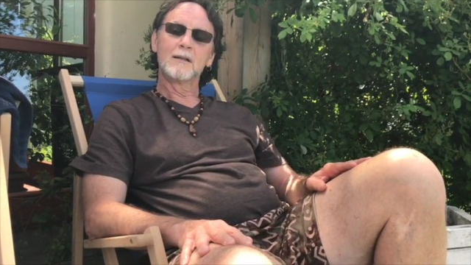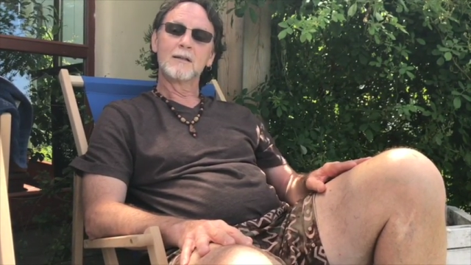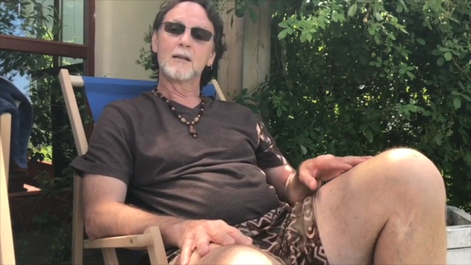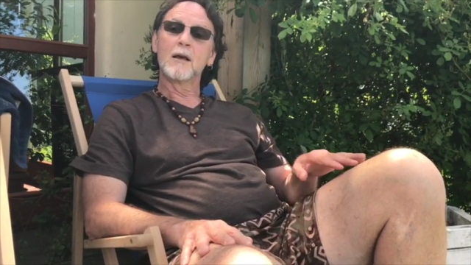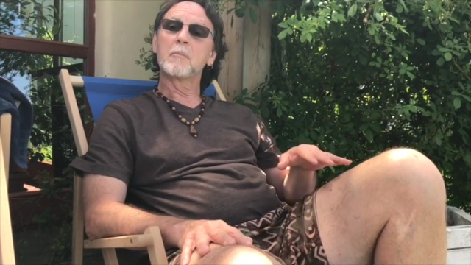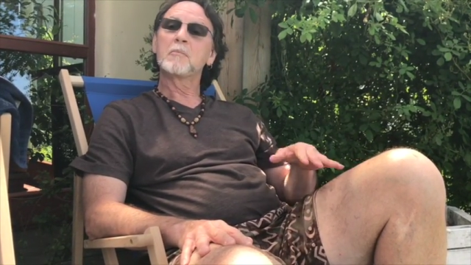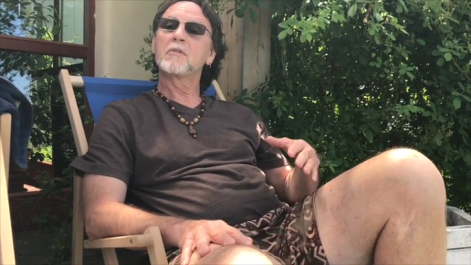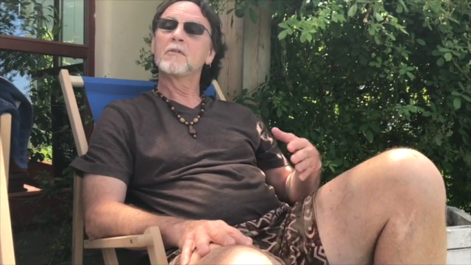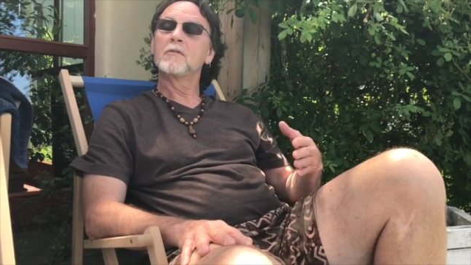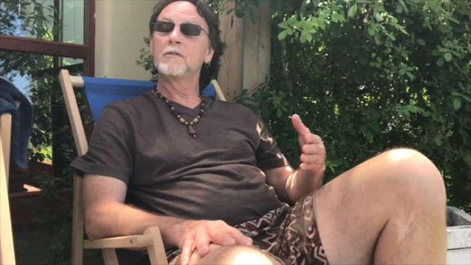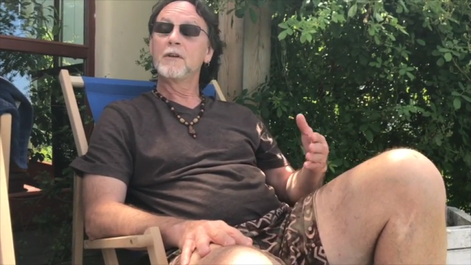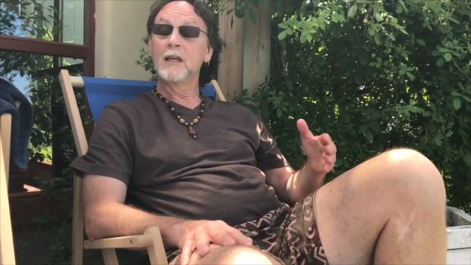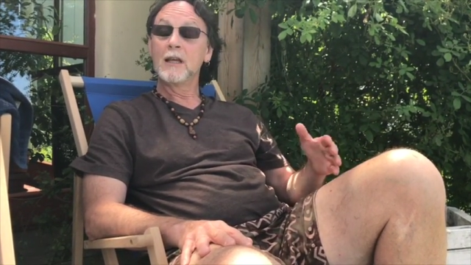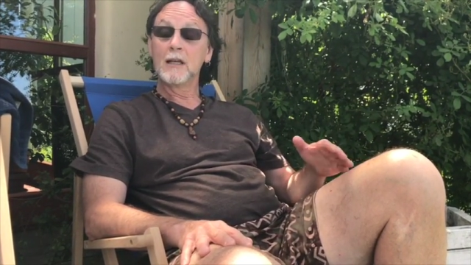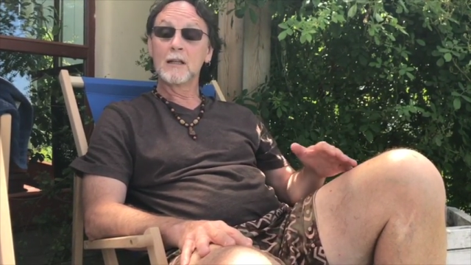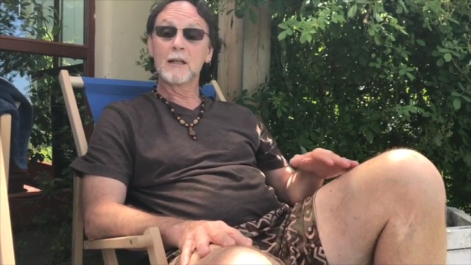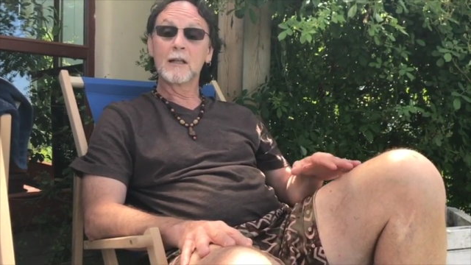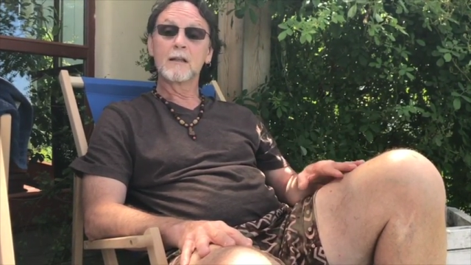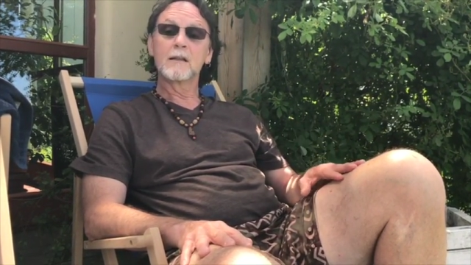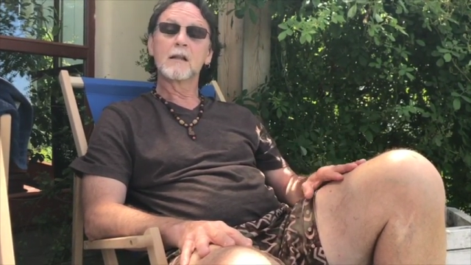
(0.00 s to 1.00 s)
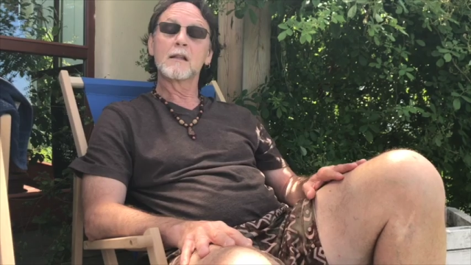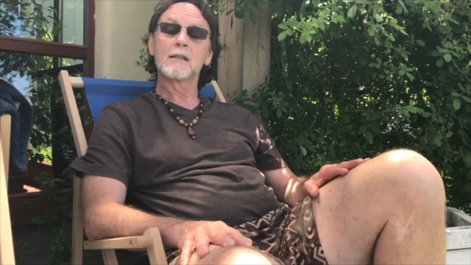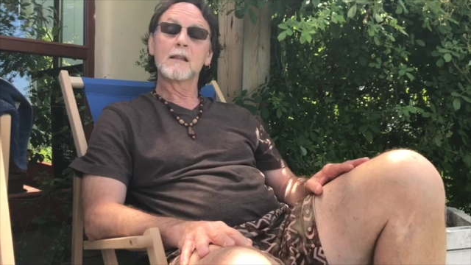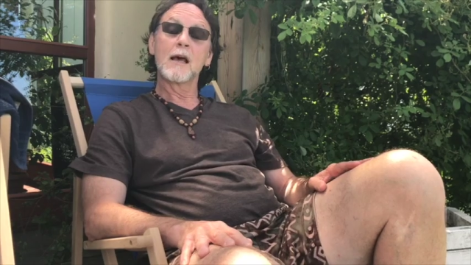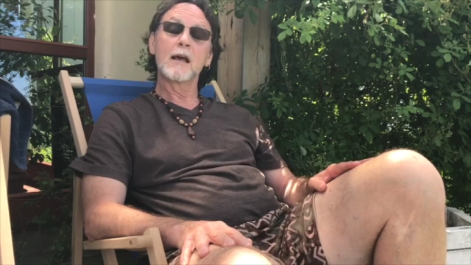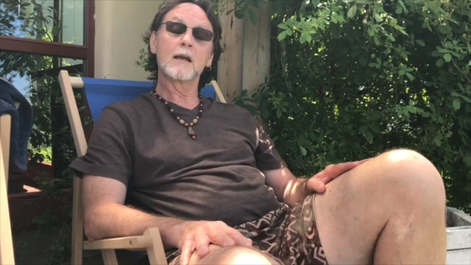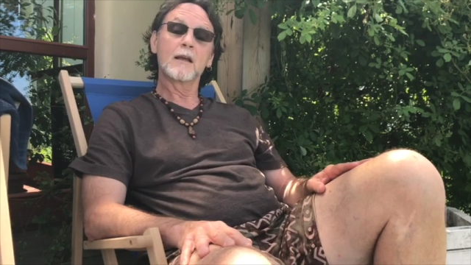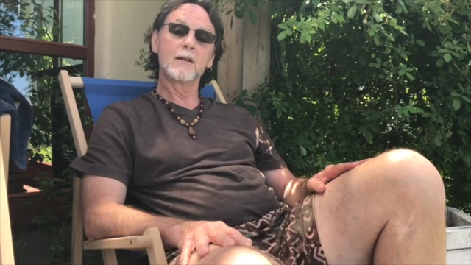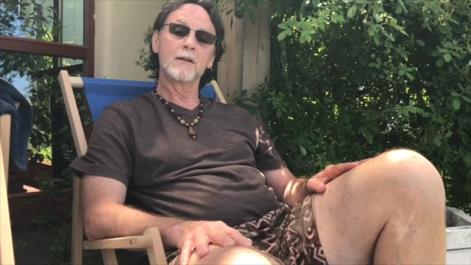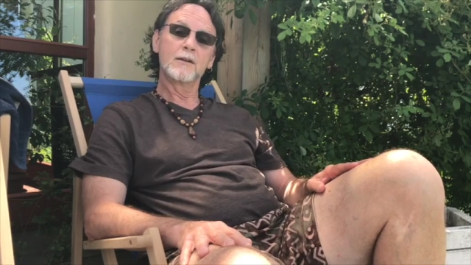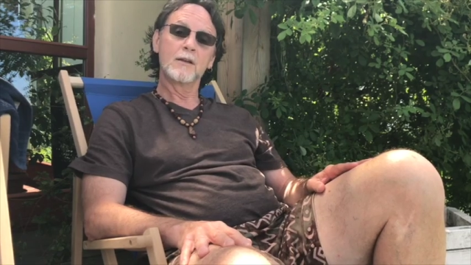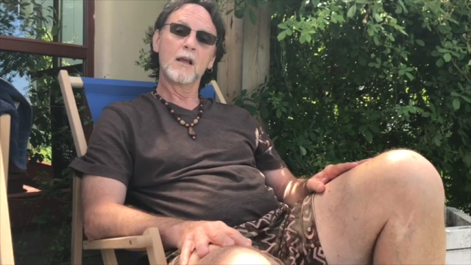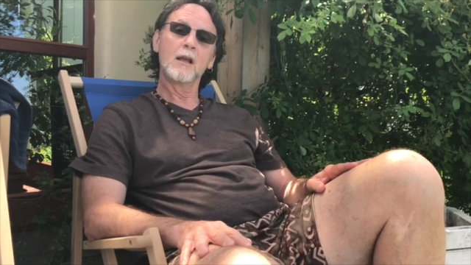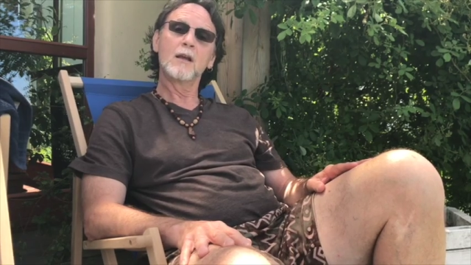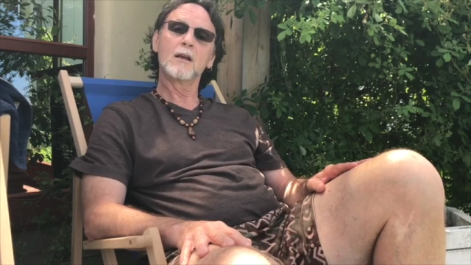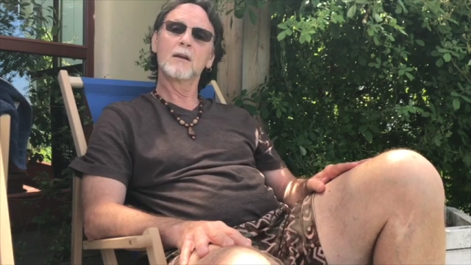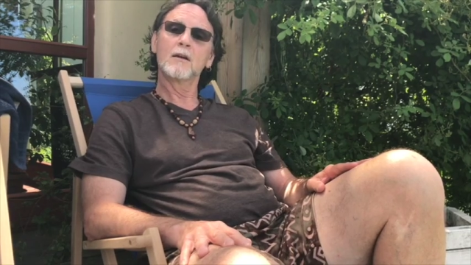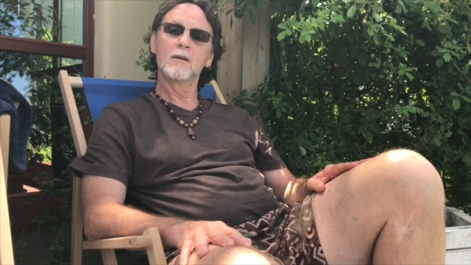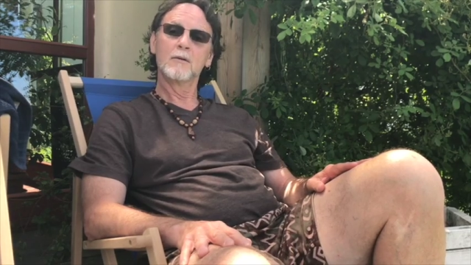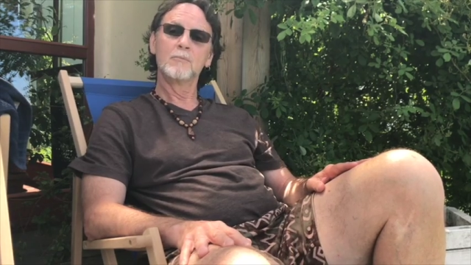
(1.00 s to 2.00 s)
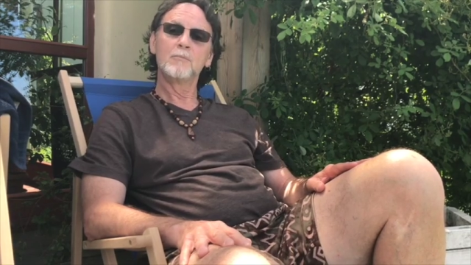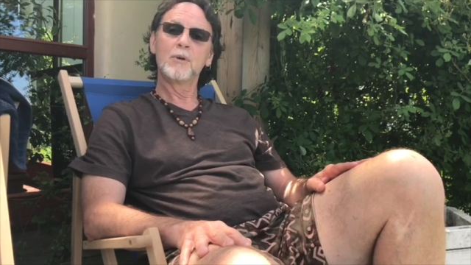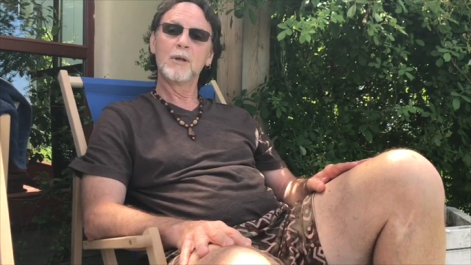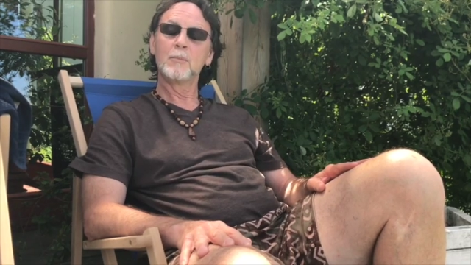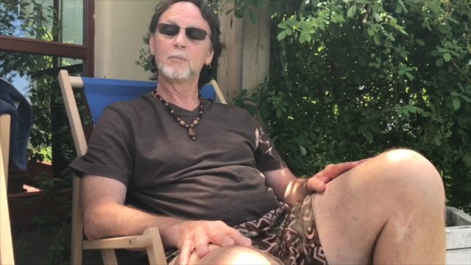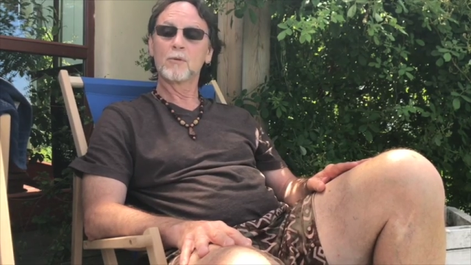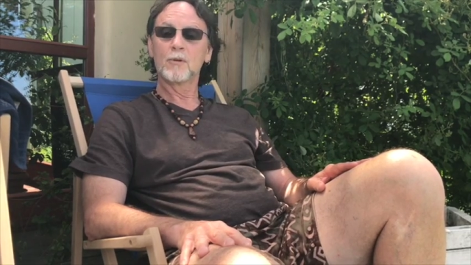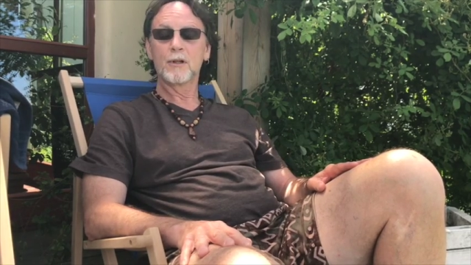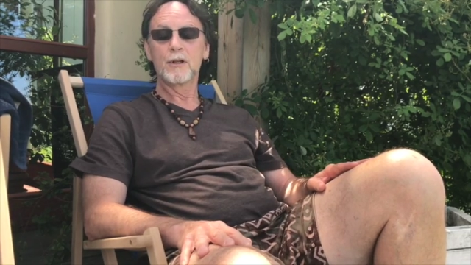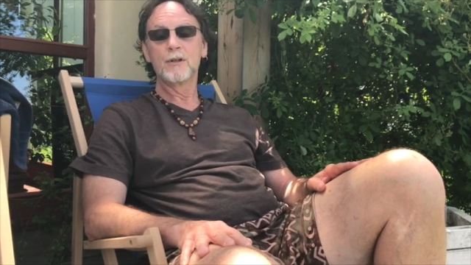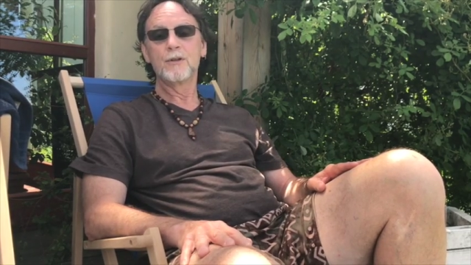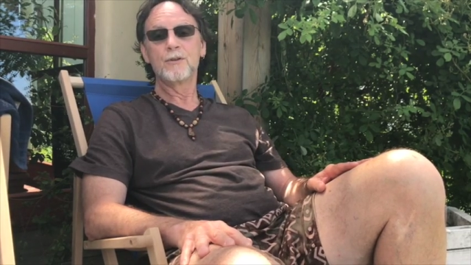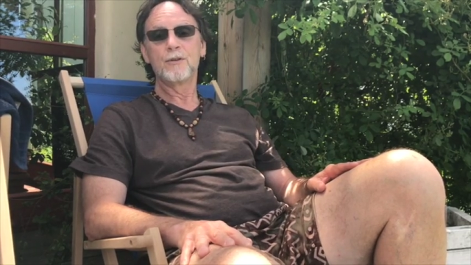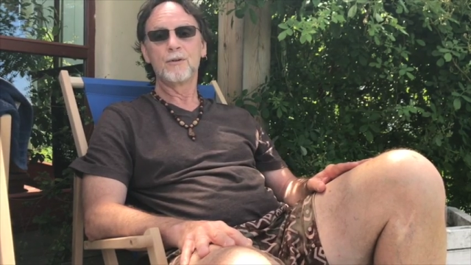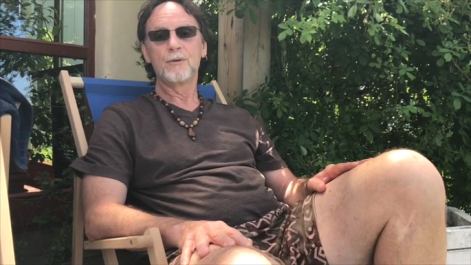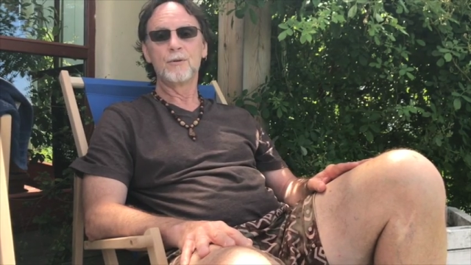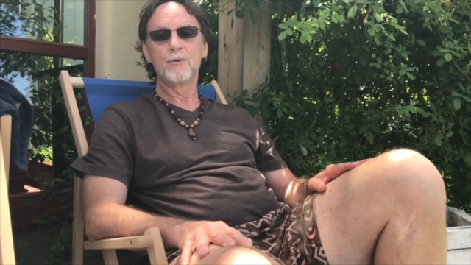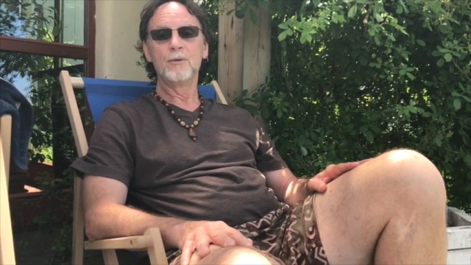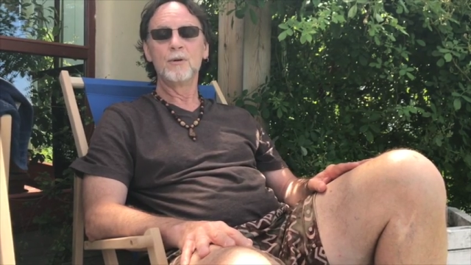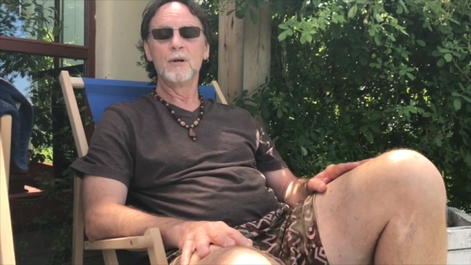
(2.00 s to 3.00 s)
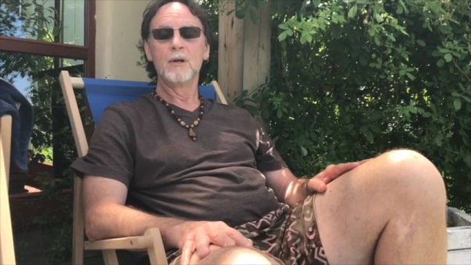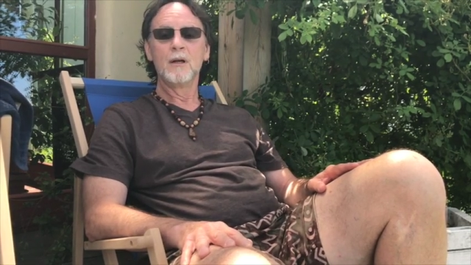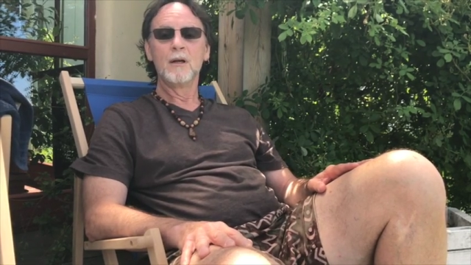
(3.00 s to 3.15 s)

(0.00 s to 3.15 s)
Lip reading: depth of healing that can take people into.